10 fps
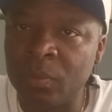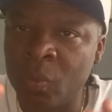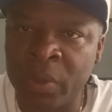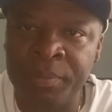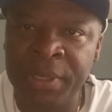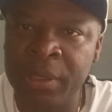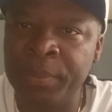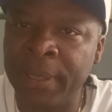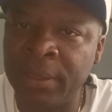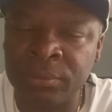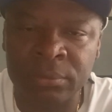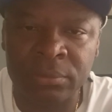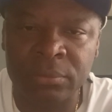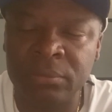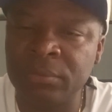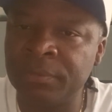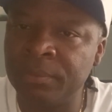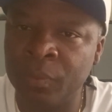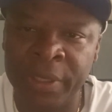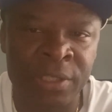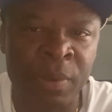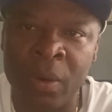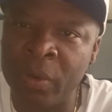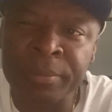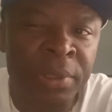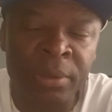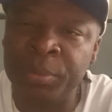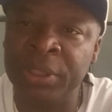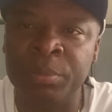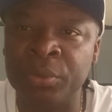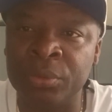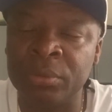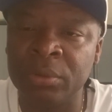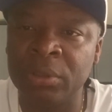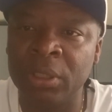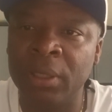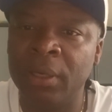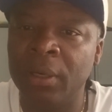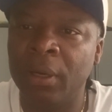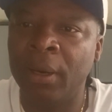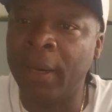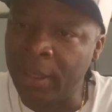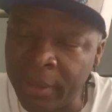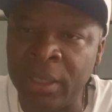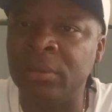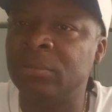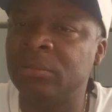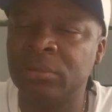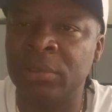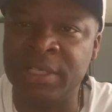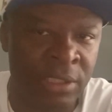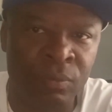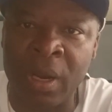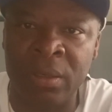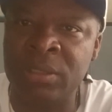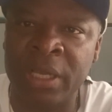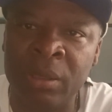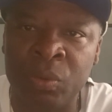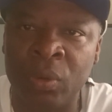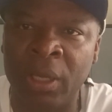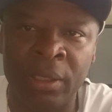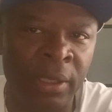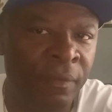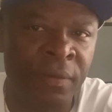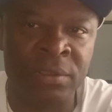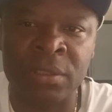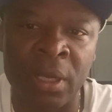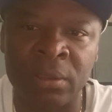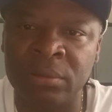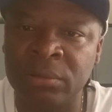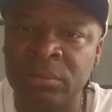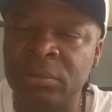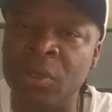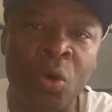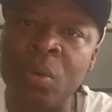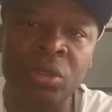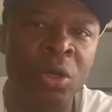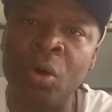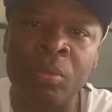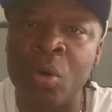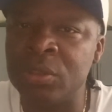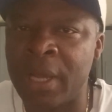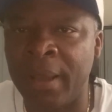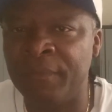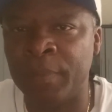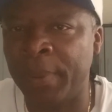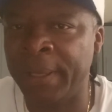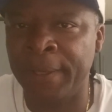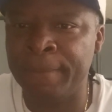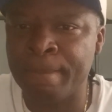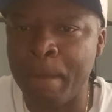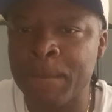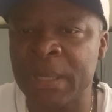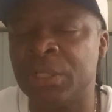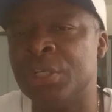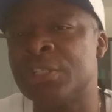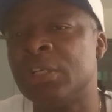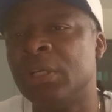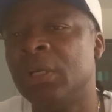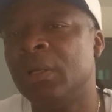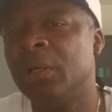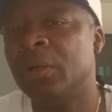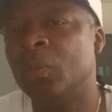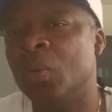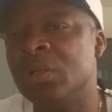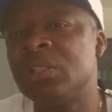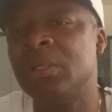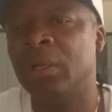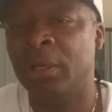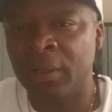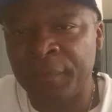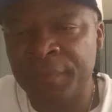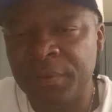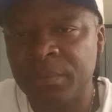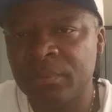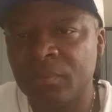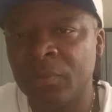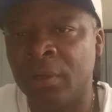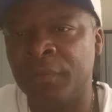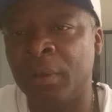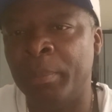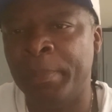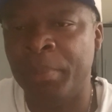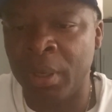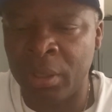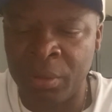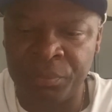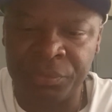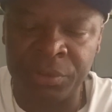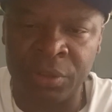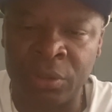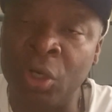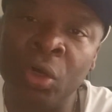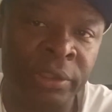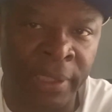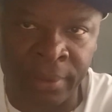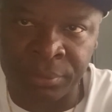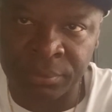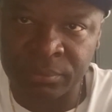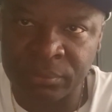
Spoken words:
£1 million raised by 1 million people, and then let's sit around the table and get things done. No more time for playing, because once the lift of the the lockdown,